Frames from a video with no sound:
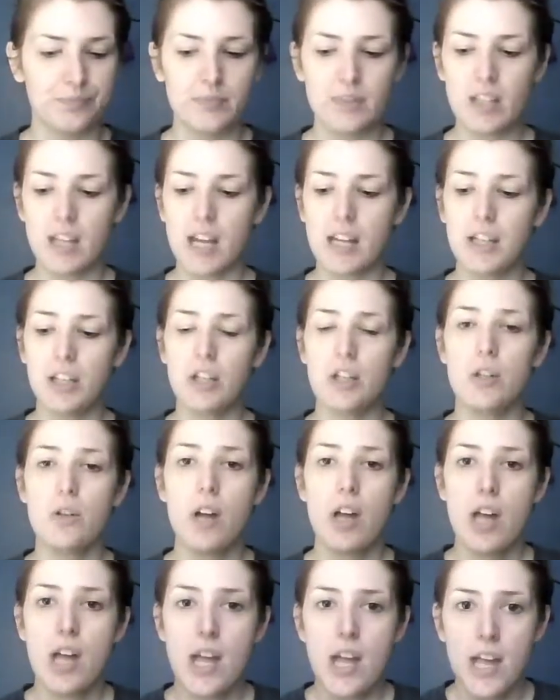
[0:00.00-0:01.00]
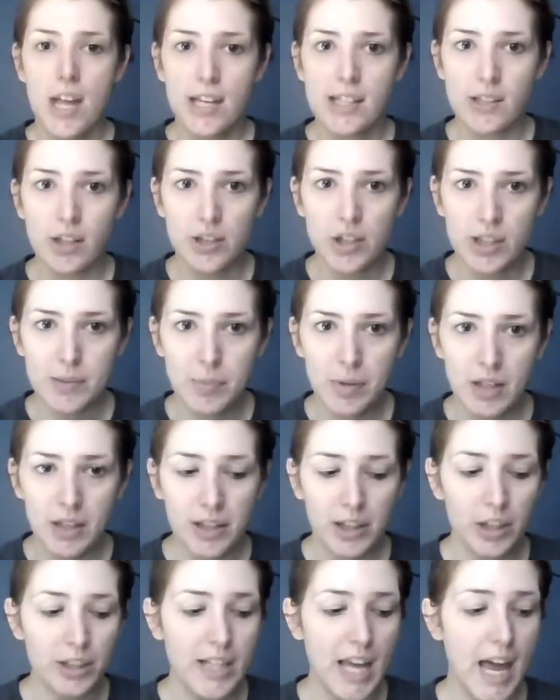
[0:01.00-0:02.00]
Anywho, so I just put a
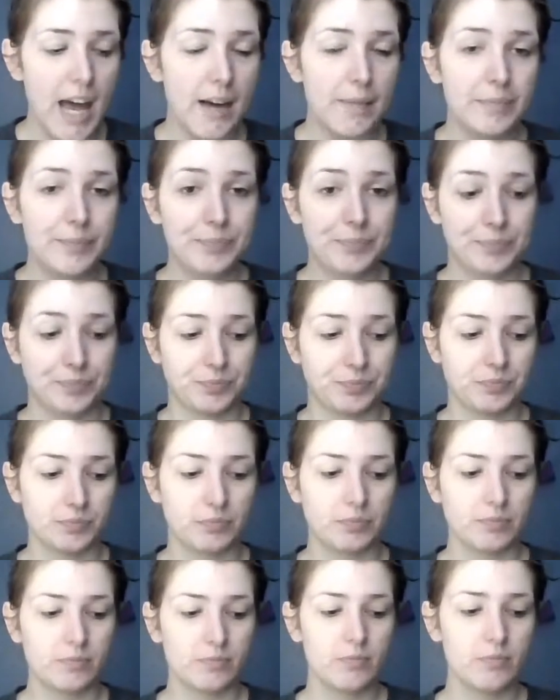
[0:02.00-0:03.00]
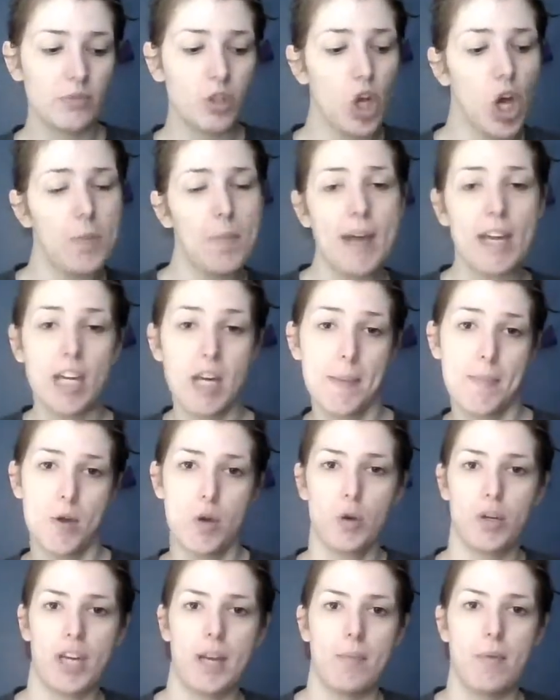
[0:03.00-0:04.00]
little dab on my
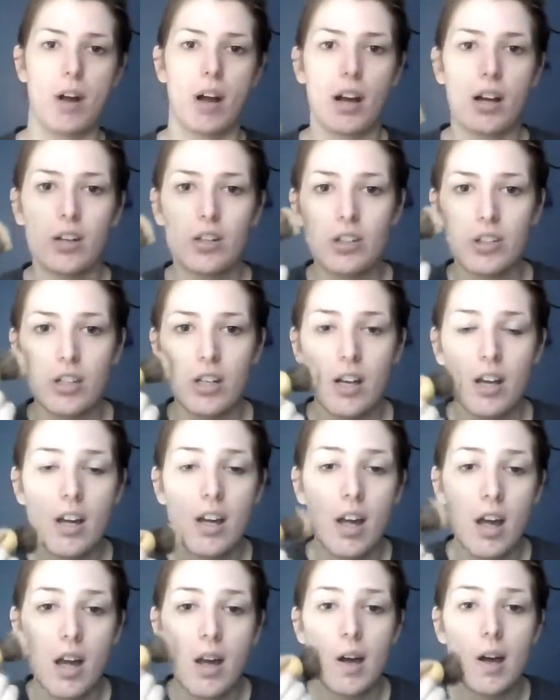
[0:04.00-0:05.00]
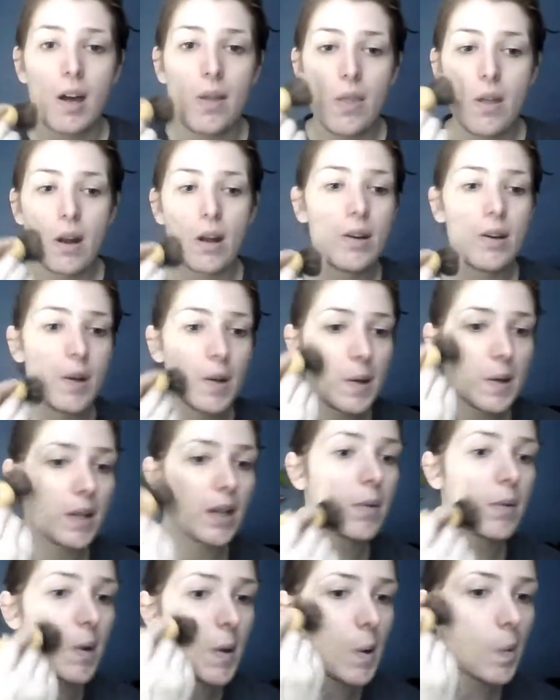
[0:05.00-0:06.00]
kabuki brush, and then I just
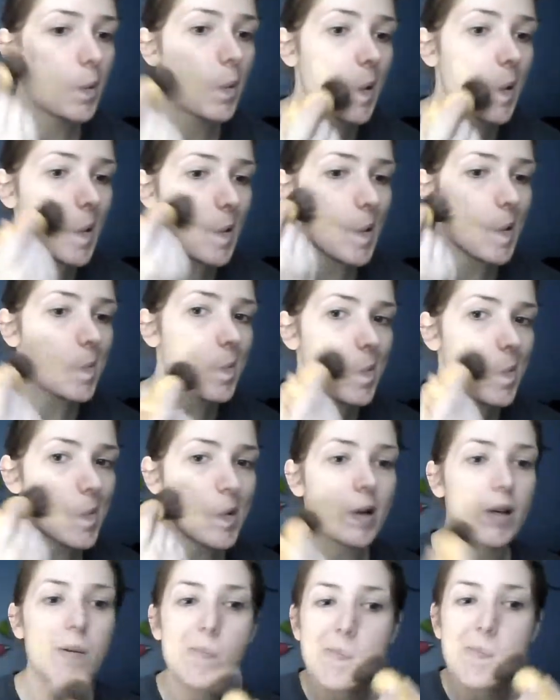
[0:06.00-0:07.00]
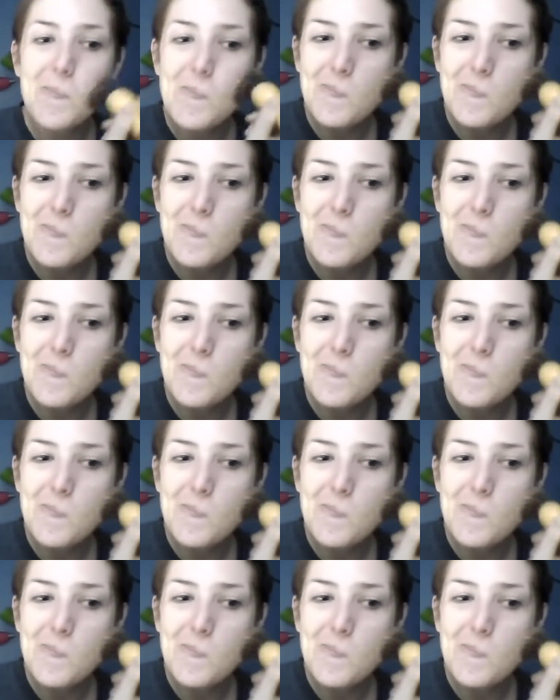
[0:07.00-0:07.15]
am gonna work upward.